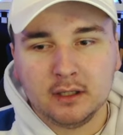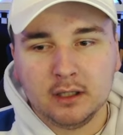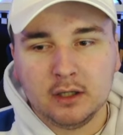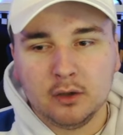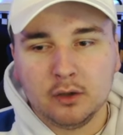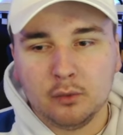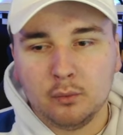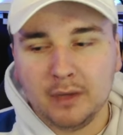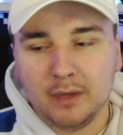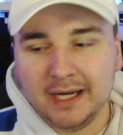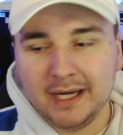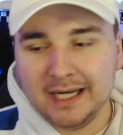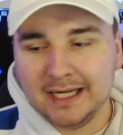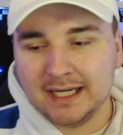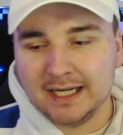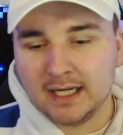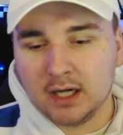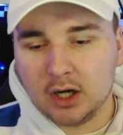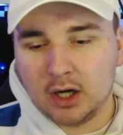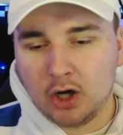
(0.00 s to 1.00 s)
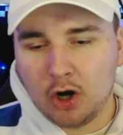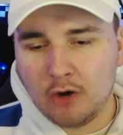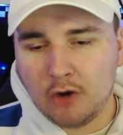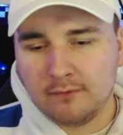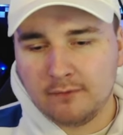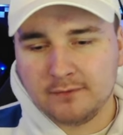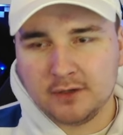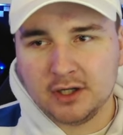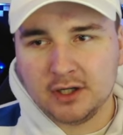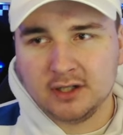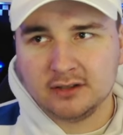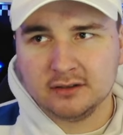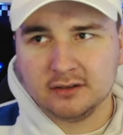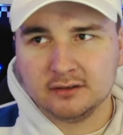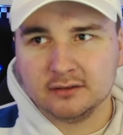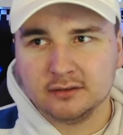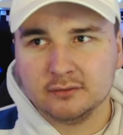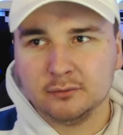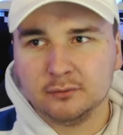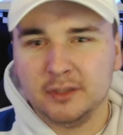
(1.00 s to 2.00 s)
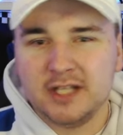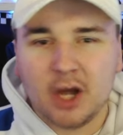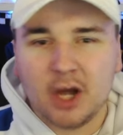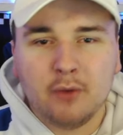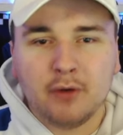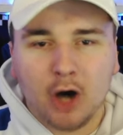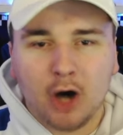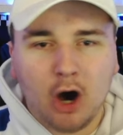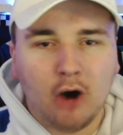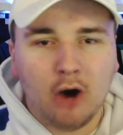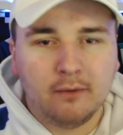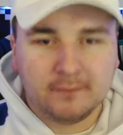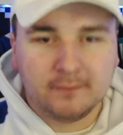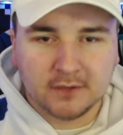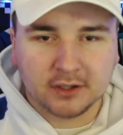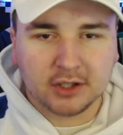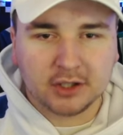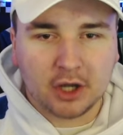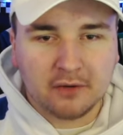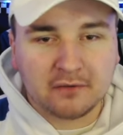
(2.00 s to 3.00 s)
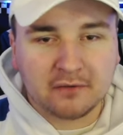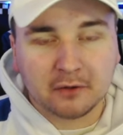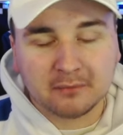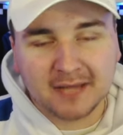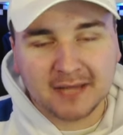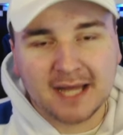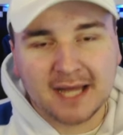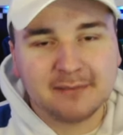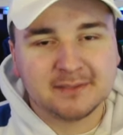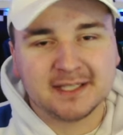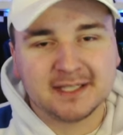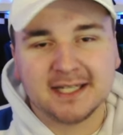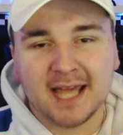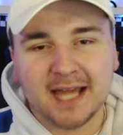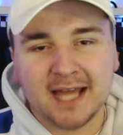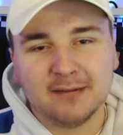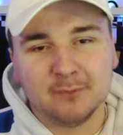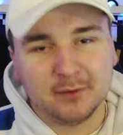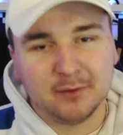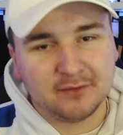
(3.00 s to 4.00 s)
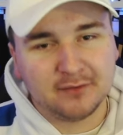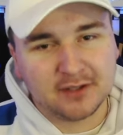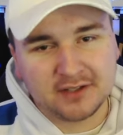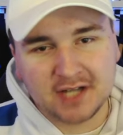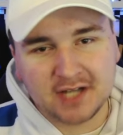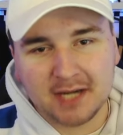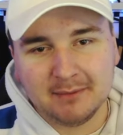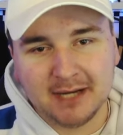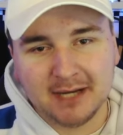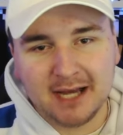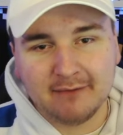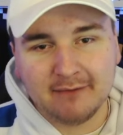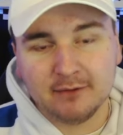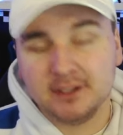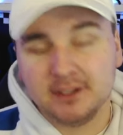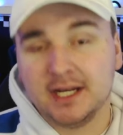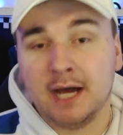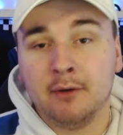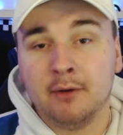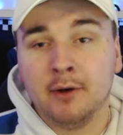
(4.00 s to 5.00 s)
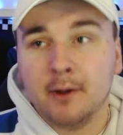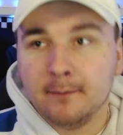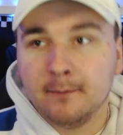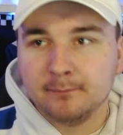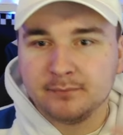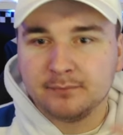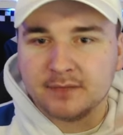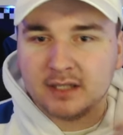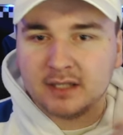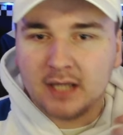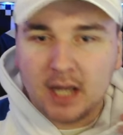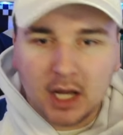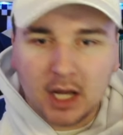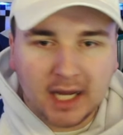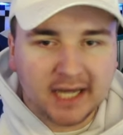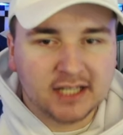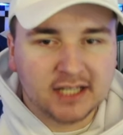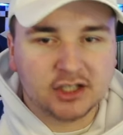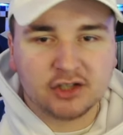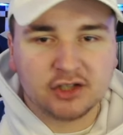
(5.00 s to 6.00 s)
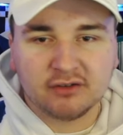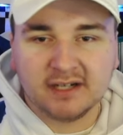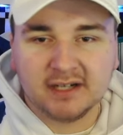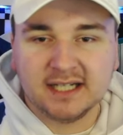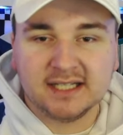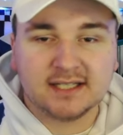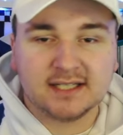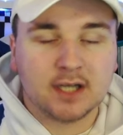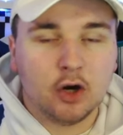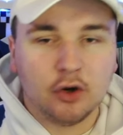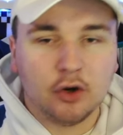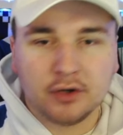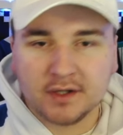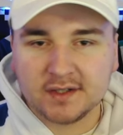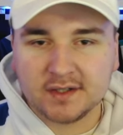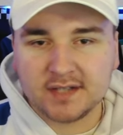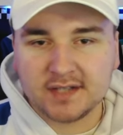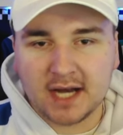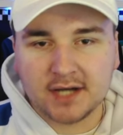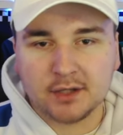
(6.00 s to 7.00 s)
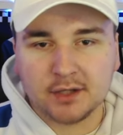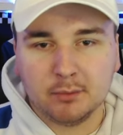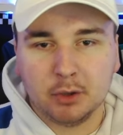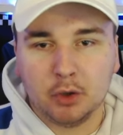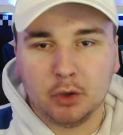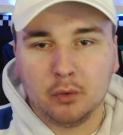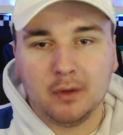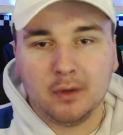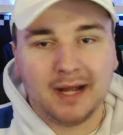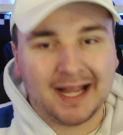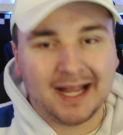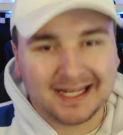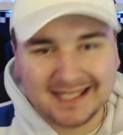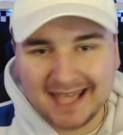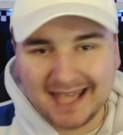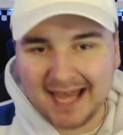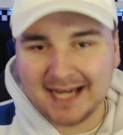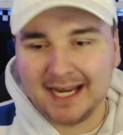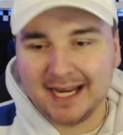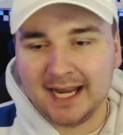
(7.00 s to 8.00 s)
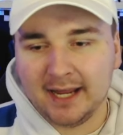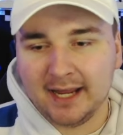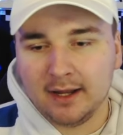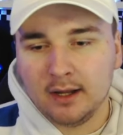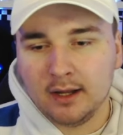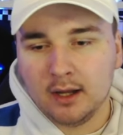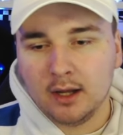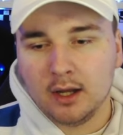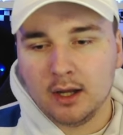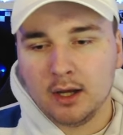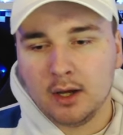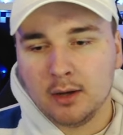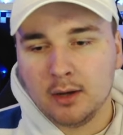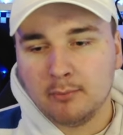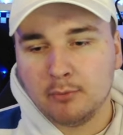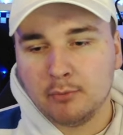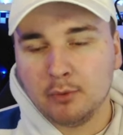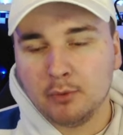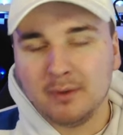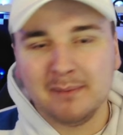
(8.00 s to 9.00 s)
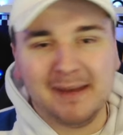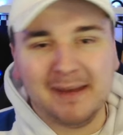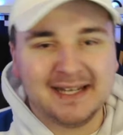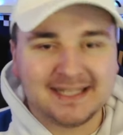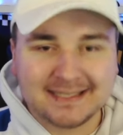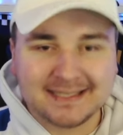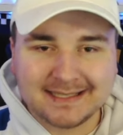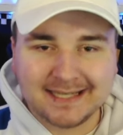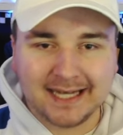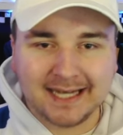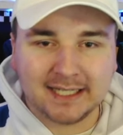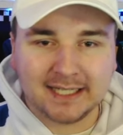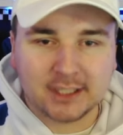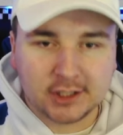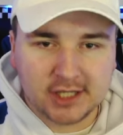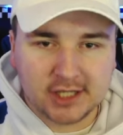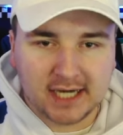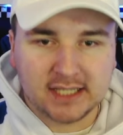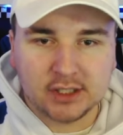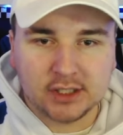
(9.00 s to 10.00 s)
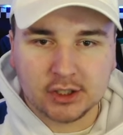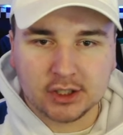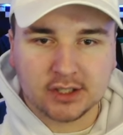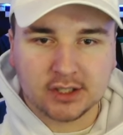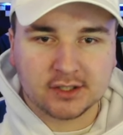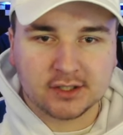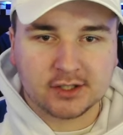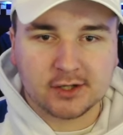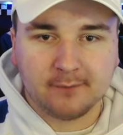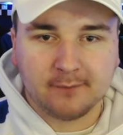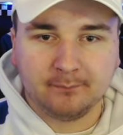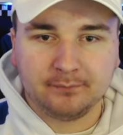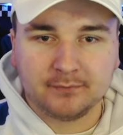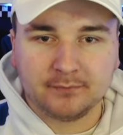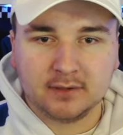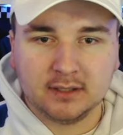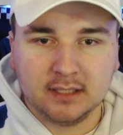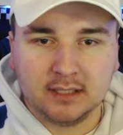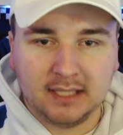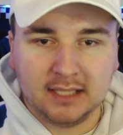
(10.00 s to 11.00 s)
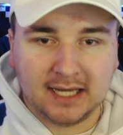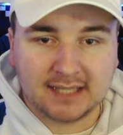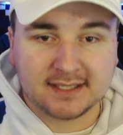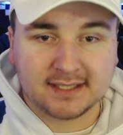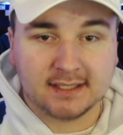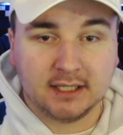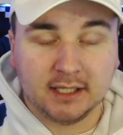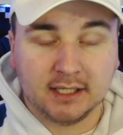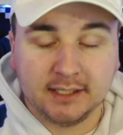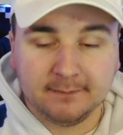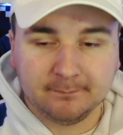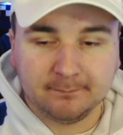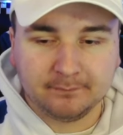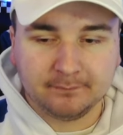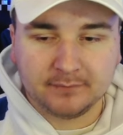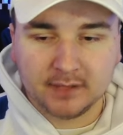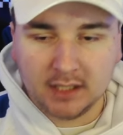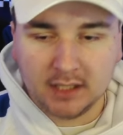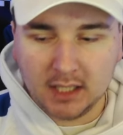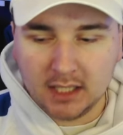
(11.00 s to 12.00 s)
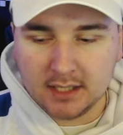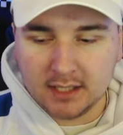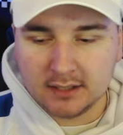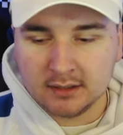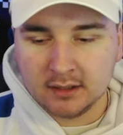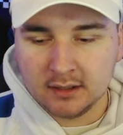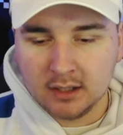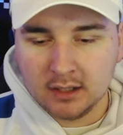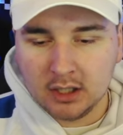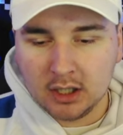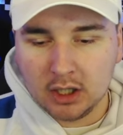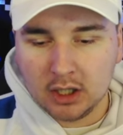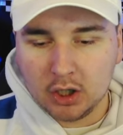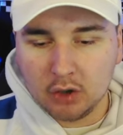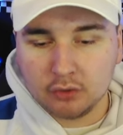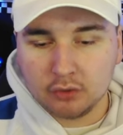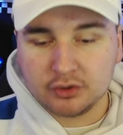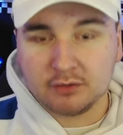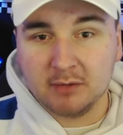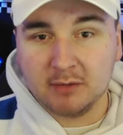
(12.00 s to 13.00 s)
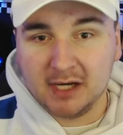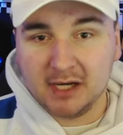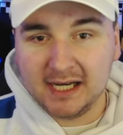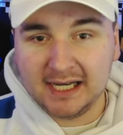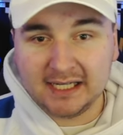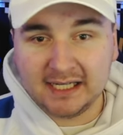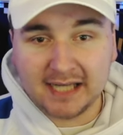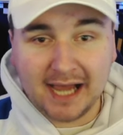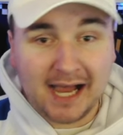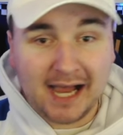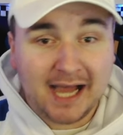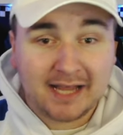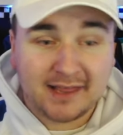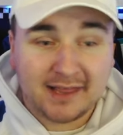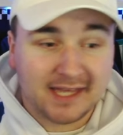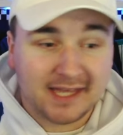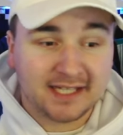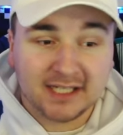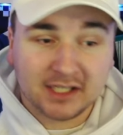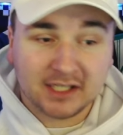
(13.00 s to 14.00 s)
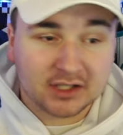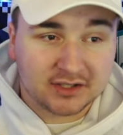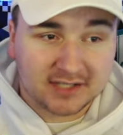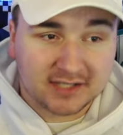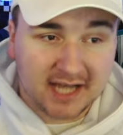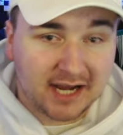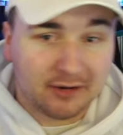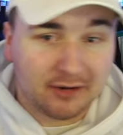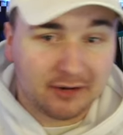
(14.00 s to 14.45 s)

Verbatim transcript: We don't often go from game to game with the same 11. Now, injuries, understandable, I get it. But we made 6 changes last night. And ultimately, I think you could tell in